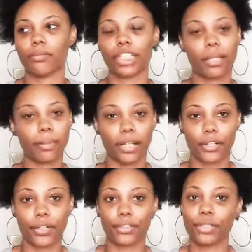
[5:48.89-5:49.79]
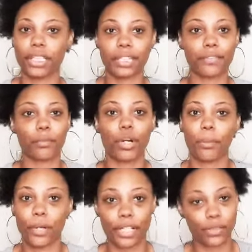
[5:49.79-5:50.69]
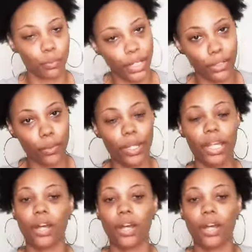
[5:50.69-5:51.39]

shea butter you can get that from walmart as well